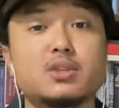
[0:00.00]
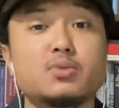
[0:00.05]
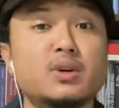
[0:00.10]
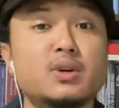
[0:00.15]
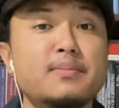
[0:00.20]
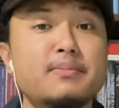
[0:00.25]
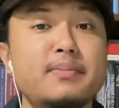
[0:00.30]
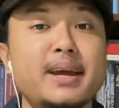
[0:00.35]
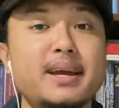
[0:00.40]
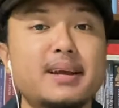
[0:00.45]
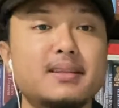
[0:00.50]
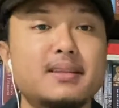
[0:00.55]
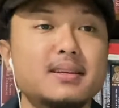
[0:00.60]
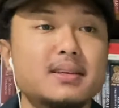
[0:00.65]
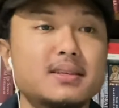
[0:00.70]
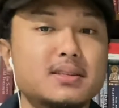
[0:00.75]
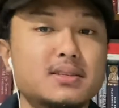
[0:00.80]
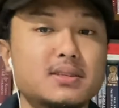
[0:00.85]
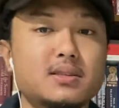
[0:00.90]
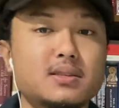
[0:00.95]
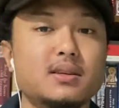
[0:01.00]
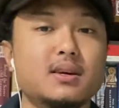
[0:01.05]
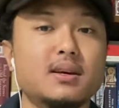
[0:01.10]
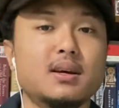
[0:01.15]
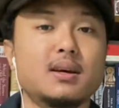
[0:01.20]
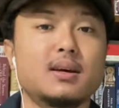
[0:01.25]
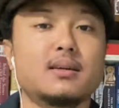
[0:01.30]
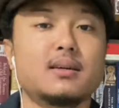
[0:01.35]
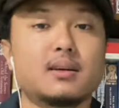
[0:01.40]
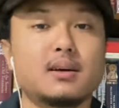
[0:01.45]
want to make this
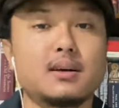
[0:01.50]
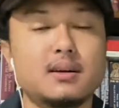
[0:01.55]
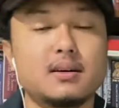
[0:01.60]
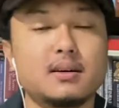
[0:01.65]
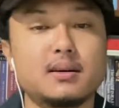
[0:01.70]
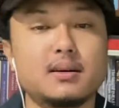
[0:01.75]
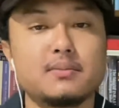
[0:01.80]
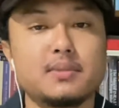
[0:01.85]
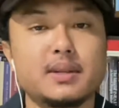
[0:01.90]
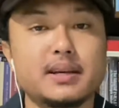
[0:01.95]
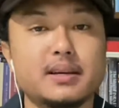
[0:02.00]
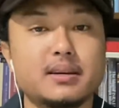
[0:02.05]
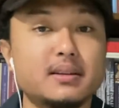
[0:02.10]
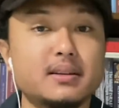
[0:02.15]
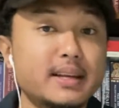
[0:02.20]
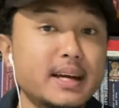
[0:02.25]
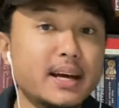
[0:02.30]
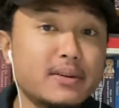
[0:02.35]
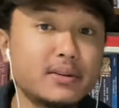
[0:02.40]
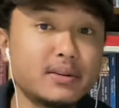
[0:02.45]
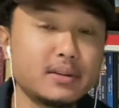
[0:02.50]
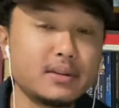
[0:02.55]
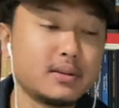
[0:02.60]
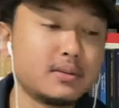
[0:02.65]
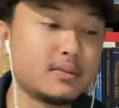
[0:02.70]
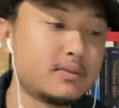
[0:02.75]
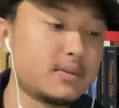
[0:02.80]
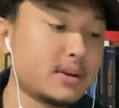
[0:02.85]
like a narrative.